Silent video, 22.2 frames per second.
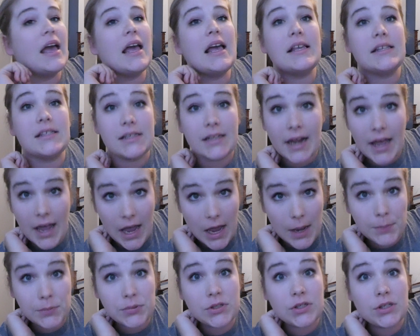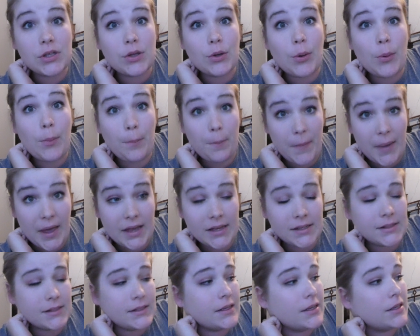is an absolute
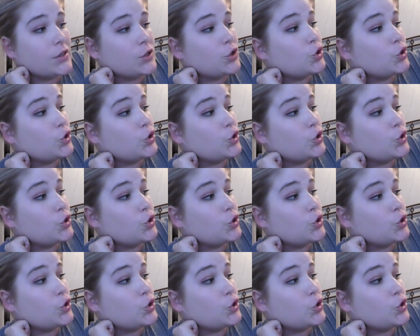mess.